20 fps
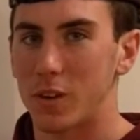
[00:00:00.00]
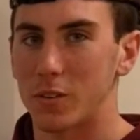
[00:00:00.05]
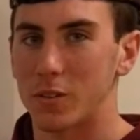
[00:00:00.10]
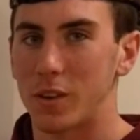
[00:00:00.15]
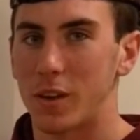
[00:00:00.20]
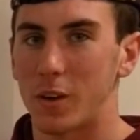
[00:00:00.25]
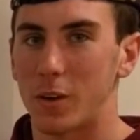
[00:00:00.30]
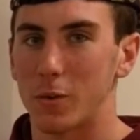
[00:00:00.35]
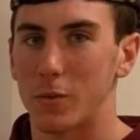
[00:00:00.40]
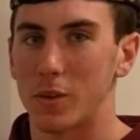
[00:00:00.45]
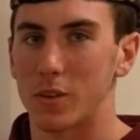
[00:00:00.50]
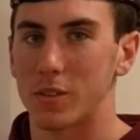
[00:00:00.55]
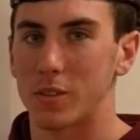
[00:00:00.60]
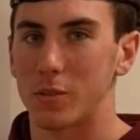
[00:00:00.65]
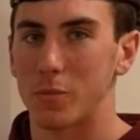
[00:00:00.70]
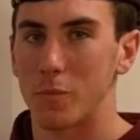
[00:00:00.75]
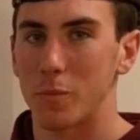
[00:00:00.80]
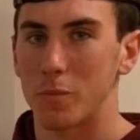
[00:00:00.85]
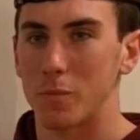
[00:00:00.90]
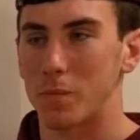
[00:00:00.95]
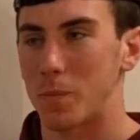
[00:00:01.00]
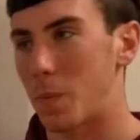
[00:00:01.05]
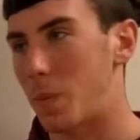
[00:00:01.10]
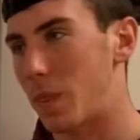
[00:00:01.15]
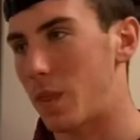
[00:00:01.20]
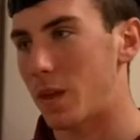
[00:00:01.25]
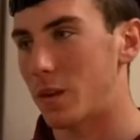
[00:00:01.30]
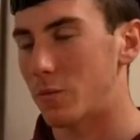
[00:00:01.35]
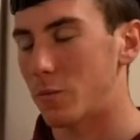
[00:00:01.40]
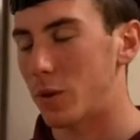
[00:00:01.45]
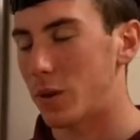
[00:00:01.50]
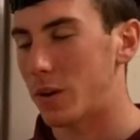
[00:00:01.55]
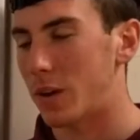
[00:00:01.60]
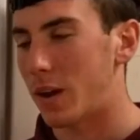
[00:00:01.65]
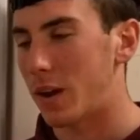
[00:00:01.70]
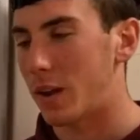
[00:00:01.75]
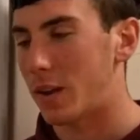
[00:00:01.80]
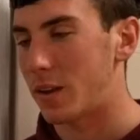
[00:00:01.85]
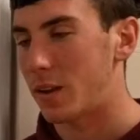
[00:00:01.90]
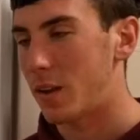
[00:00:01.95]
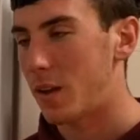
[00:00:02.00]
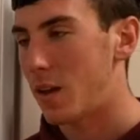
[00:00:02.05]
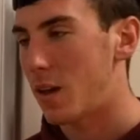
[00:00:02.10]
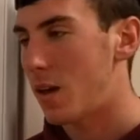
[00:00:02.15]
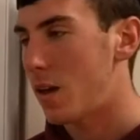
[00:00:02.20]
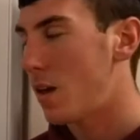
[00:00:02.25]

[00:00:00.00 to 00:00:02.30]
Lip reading: terrorism and whatnot.